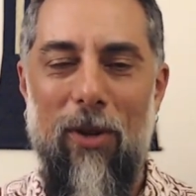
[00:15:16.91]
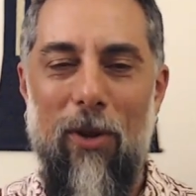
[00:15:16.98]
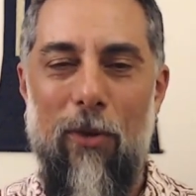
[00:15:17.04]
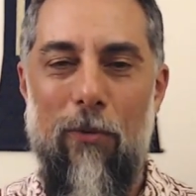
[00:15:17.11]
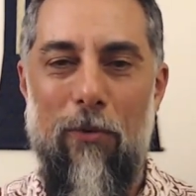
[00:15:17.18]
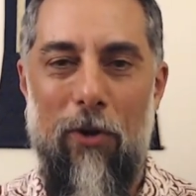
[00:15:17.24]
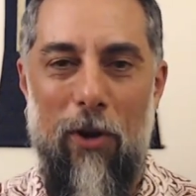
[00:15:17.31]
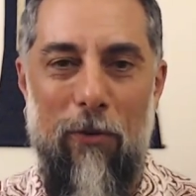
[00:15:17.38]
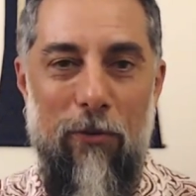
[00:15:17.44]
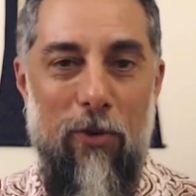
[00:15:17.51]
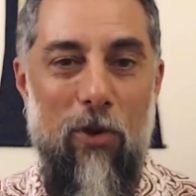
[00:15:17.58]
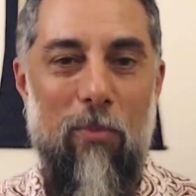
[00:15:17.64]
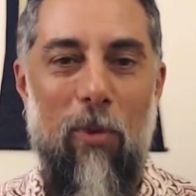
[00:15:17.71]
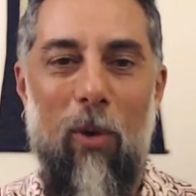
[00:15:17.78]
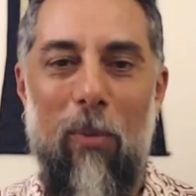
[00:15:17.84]
for a few
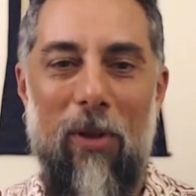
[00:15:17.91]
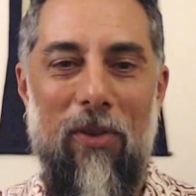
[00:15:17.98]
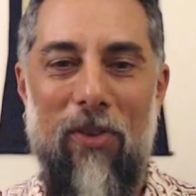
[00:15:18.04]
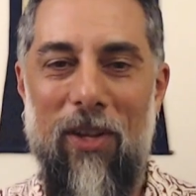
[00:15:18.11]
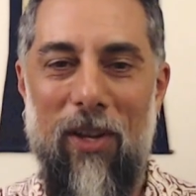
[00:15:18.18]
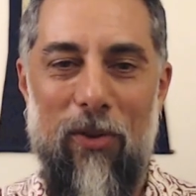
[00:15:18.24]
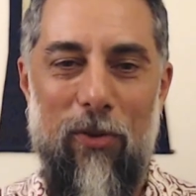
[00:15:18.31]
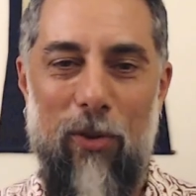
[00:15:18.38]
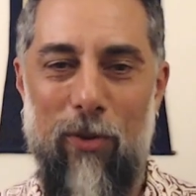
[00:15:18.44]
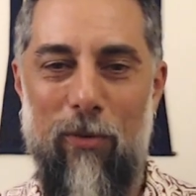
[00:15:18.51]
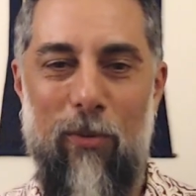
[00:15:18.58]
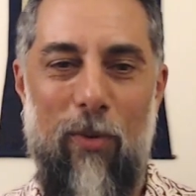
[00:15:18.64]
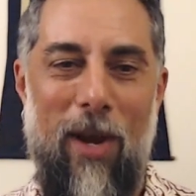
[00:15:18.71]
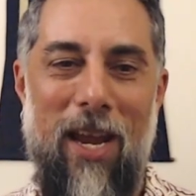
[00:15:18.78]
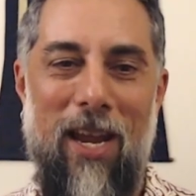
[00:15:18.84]
moments, in a sort of
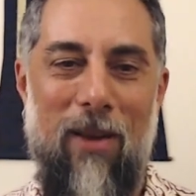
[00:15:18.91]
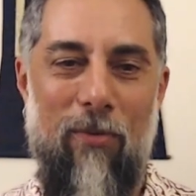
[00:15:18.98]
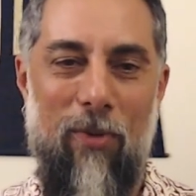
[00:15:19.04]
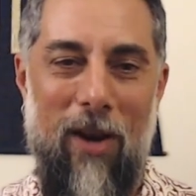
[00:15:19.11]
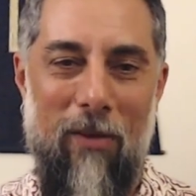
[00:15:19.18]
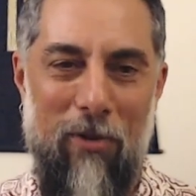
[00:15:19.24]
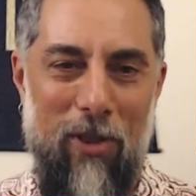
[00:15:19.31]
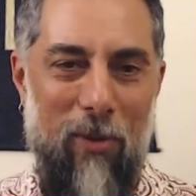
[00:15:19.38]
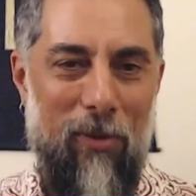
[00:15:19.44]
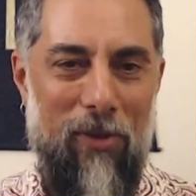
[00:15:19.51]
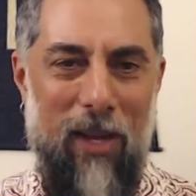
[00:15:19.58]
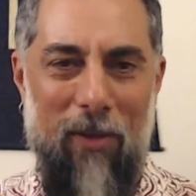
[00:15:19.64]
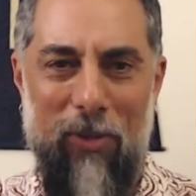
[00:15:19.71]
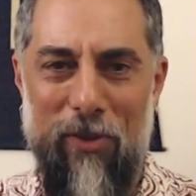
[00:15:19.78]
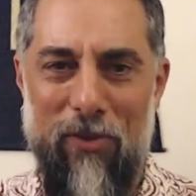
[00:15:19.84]
rave where everything was
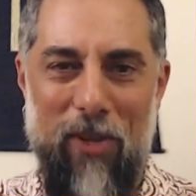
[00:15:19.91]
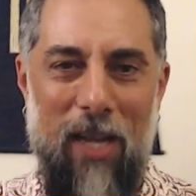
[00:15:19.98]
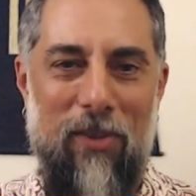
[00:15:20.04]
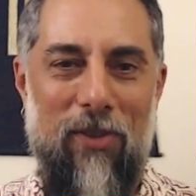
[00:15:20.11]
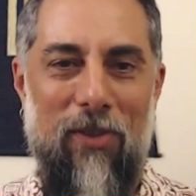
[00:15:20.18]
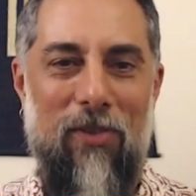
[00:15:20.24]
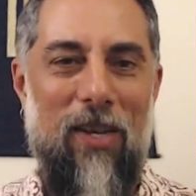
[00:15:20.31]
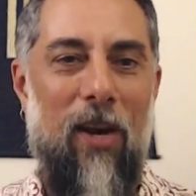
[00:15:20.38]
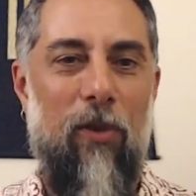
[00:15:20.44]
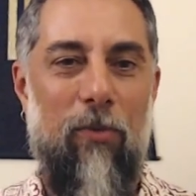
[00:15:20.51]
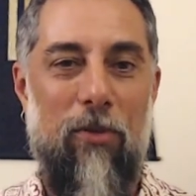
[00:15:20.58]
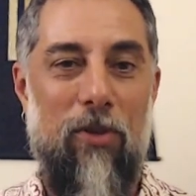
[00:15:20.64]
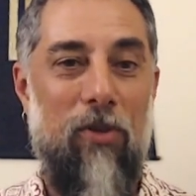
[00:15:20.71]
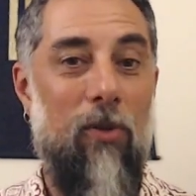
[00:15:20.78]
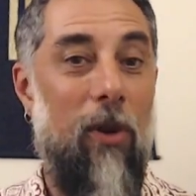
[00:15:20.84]
like the sights and sounds were
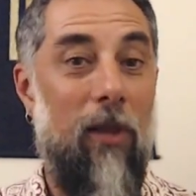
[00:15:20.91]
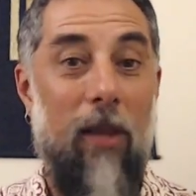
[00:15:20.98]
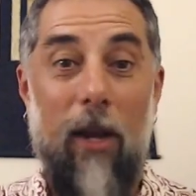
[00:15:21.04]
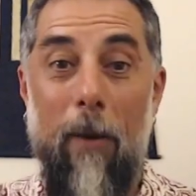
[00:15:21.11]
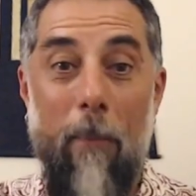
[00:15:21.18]
just going like